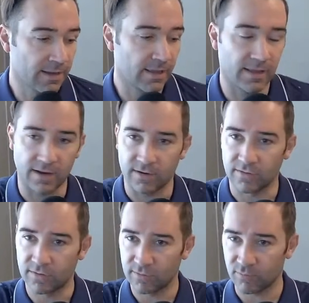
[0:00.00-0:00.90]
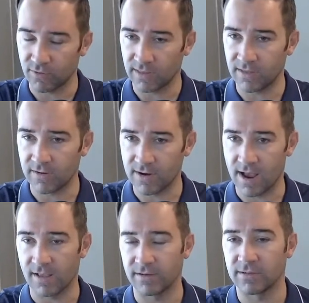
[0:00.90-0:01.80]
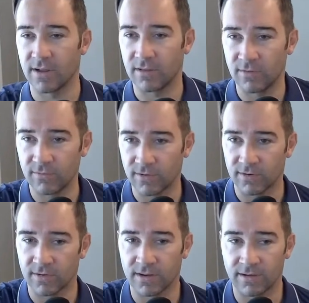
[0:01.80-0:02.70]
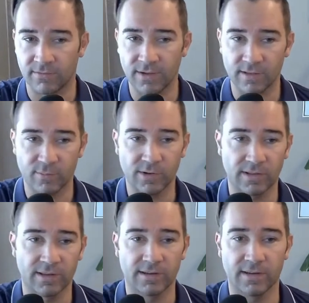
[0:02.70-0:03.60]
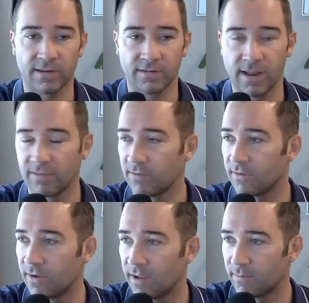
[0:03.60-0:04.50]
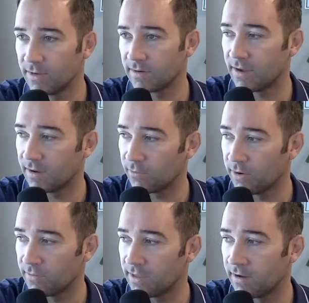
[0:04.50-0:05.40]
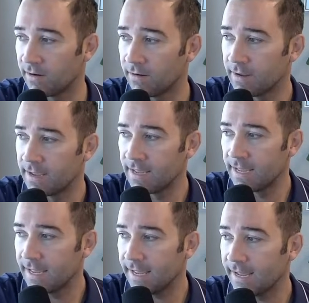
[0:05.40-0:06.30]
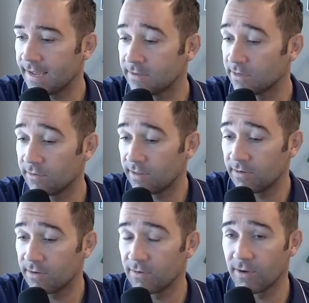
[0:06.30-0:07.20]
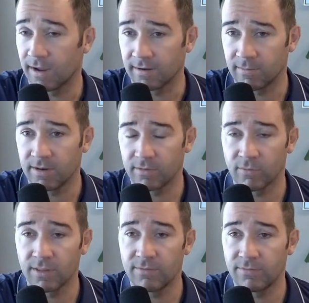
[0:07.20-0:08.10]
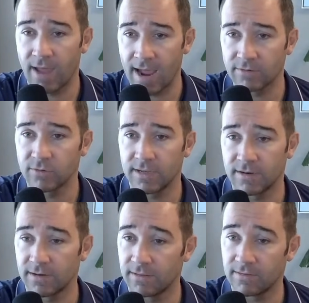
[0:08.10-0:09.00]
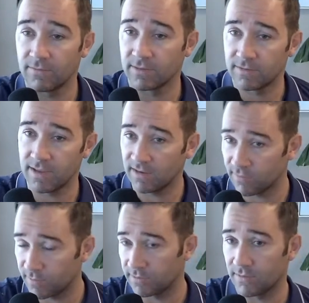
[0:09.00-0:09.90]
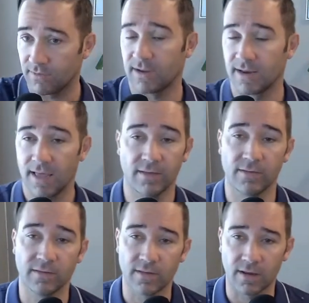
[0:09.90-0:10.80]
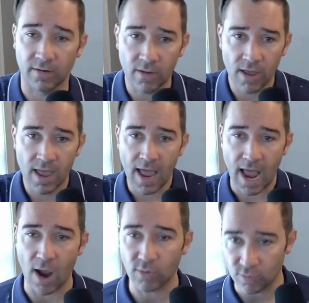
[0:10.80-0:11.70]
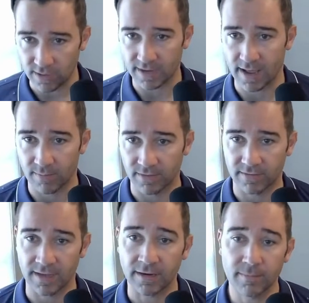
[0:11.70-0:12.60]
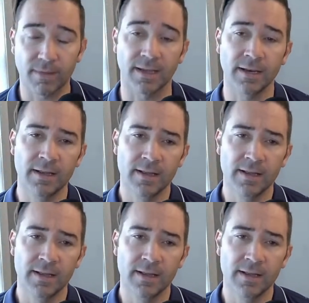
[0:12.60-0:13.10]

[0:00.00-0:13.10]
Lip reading: they need to spread their knowledge all over Facebook, LinkedIn, Instagram, TikTok, wherever they are. And generally they're incorrect. I mean, it's a really factually intensive and state-specific analysis on how you can compensate. But